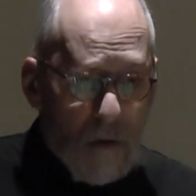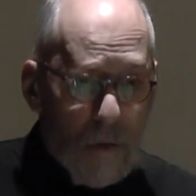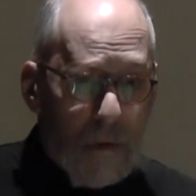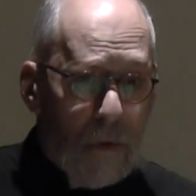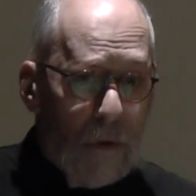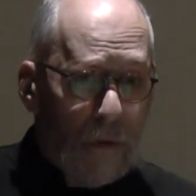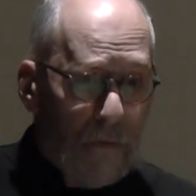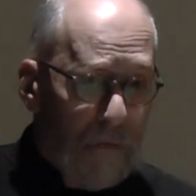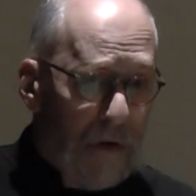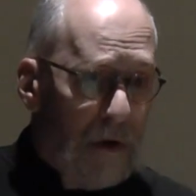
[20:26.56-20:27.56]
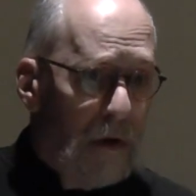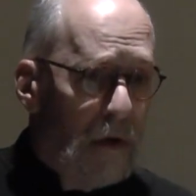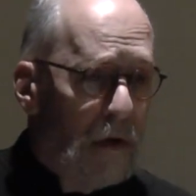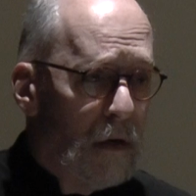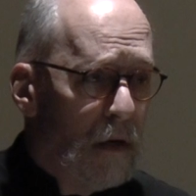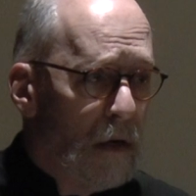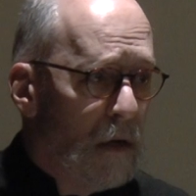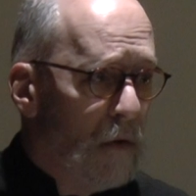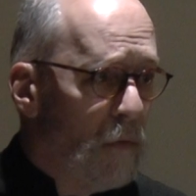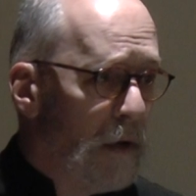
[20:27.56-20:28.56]
We will fear,
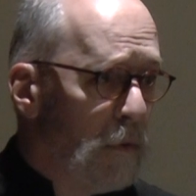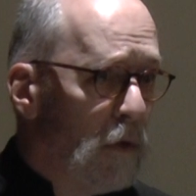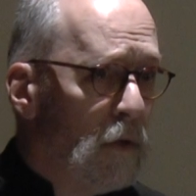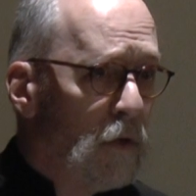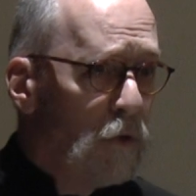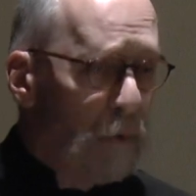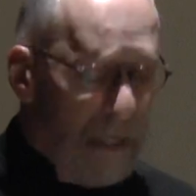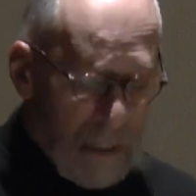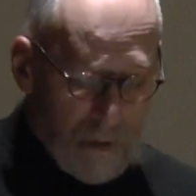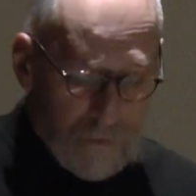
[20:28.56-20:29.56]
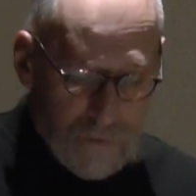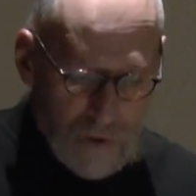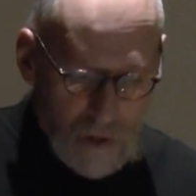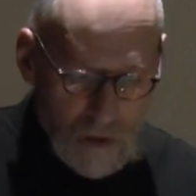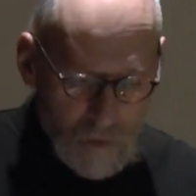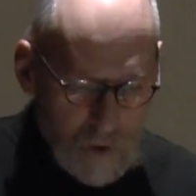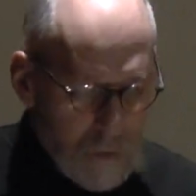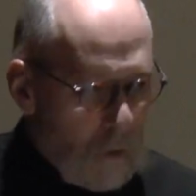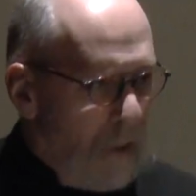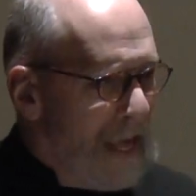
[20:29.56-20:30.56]
we will grieve, we
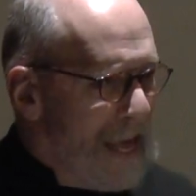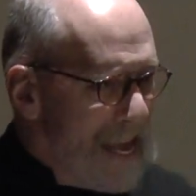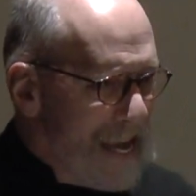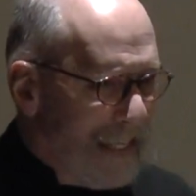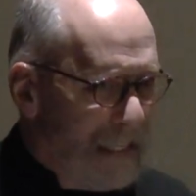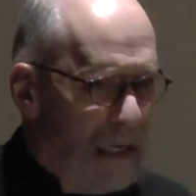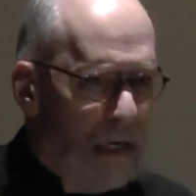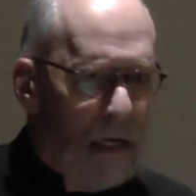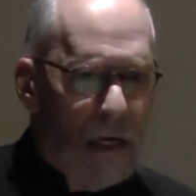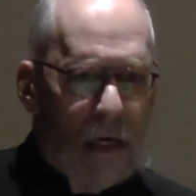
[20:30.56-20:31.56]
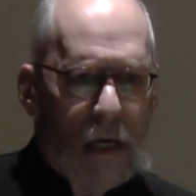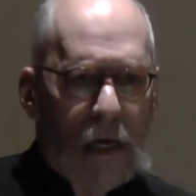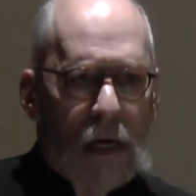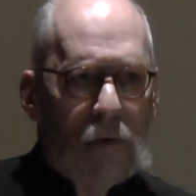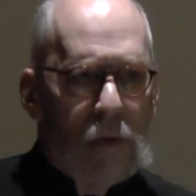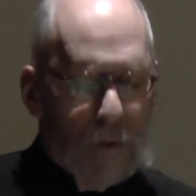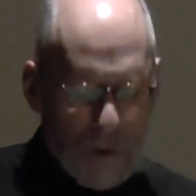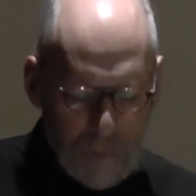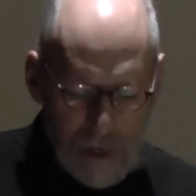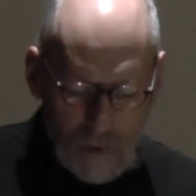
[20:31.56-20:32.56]
will hate, we will
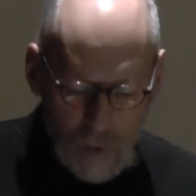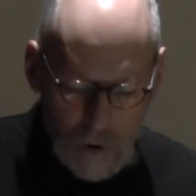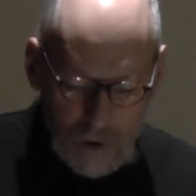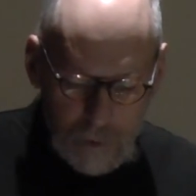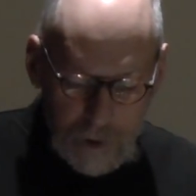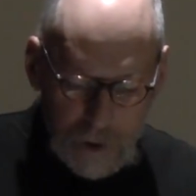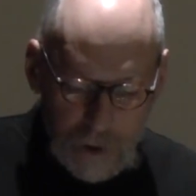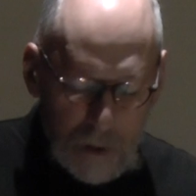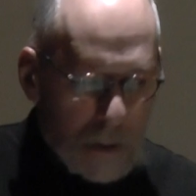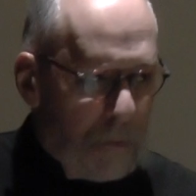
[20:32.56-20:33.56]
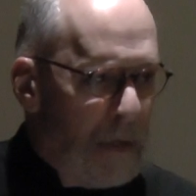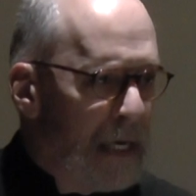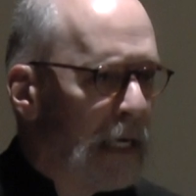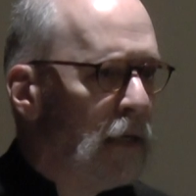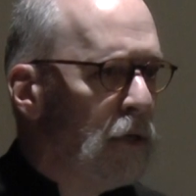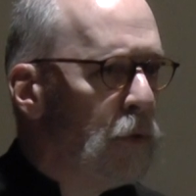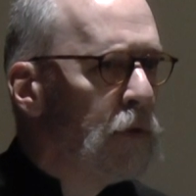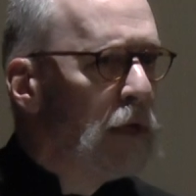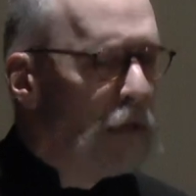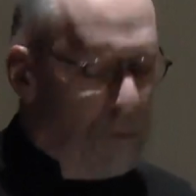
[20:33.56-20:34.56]
speak words we shouldn't speak and do
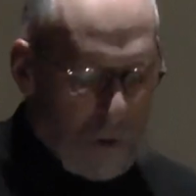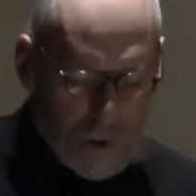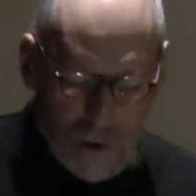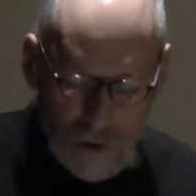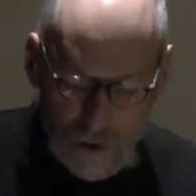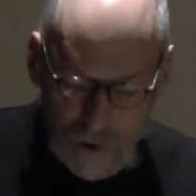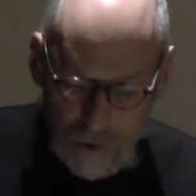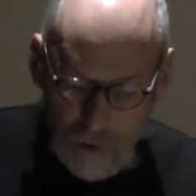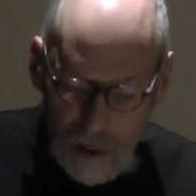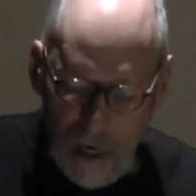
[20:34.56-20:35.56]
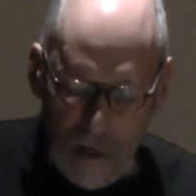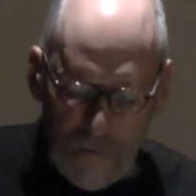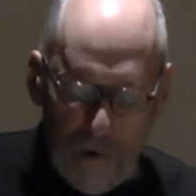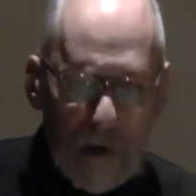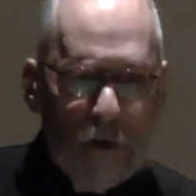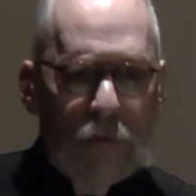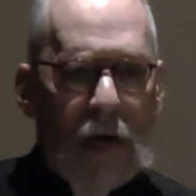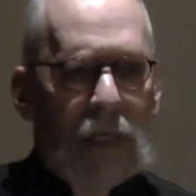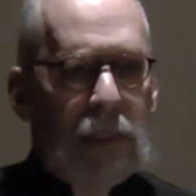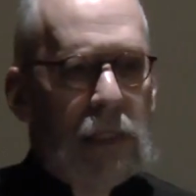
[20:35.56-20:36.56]
things we shouldn't do and fail to
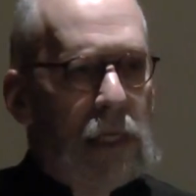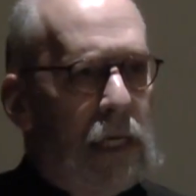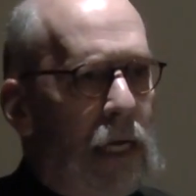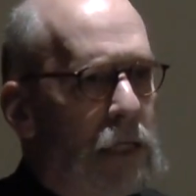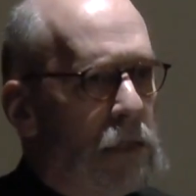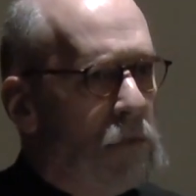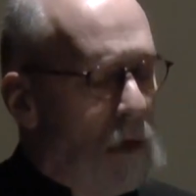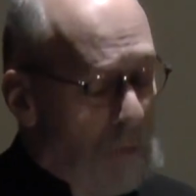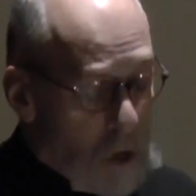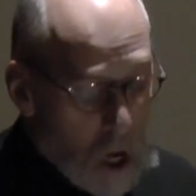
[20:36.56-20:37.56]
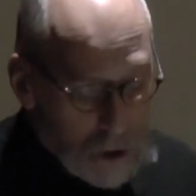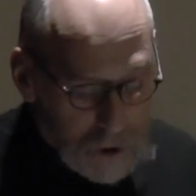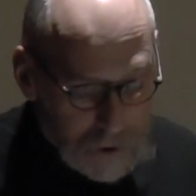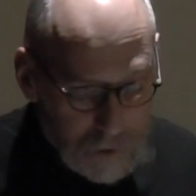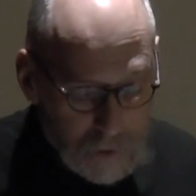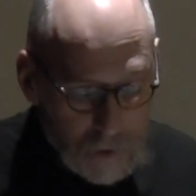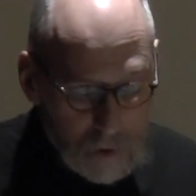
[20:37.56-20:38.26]
rise to the occasion when we ought to